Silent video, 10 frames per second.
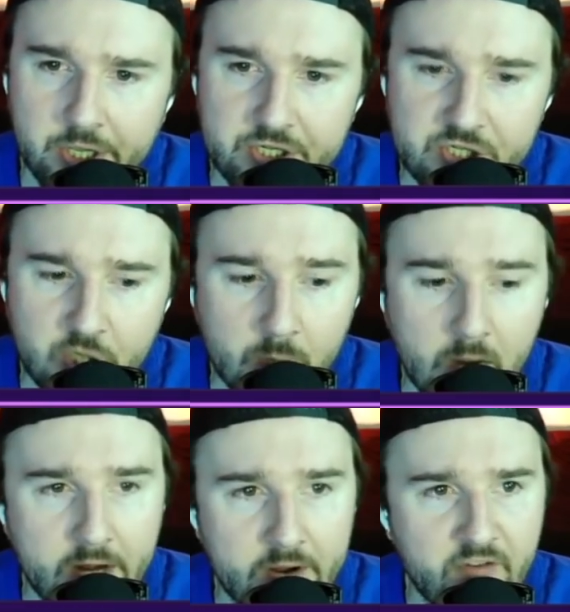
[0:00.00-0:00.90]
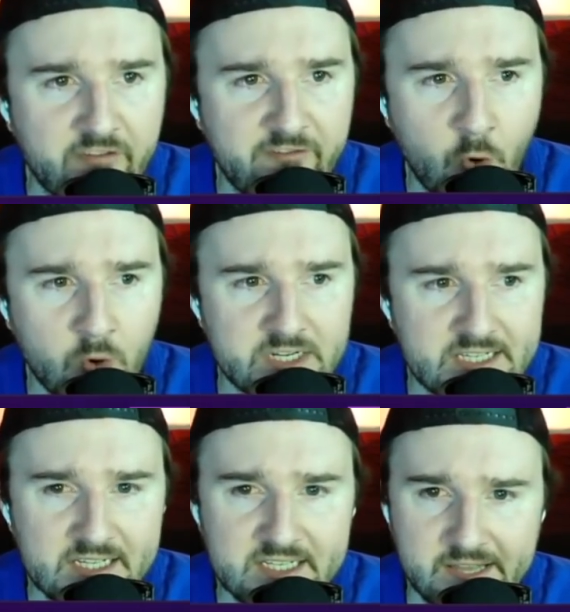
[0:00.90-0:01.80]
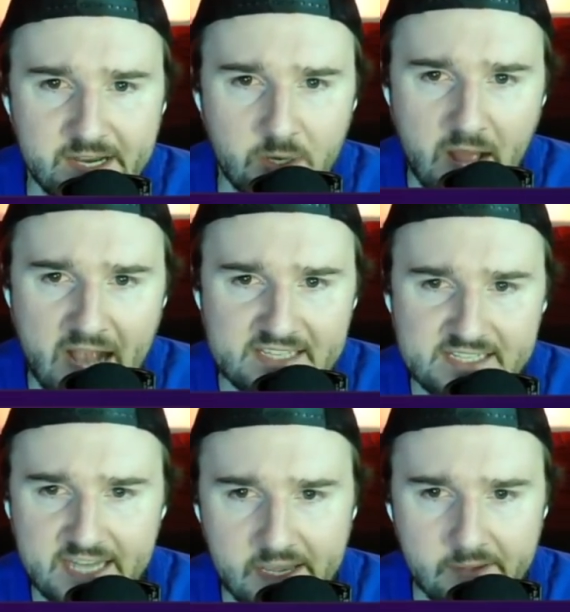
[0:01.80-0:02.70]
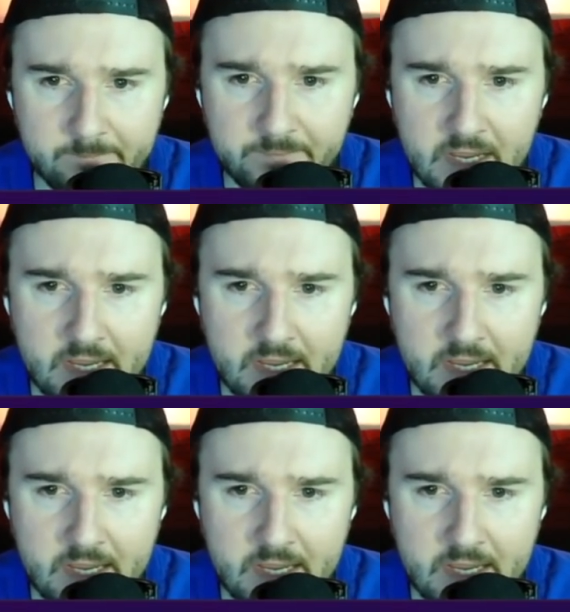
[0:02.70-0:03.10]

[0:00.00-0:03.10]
Toronto 4-6 in their last 10.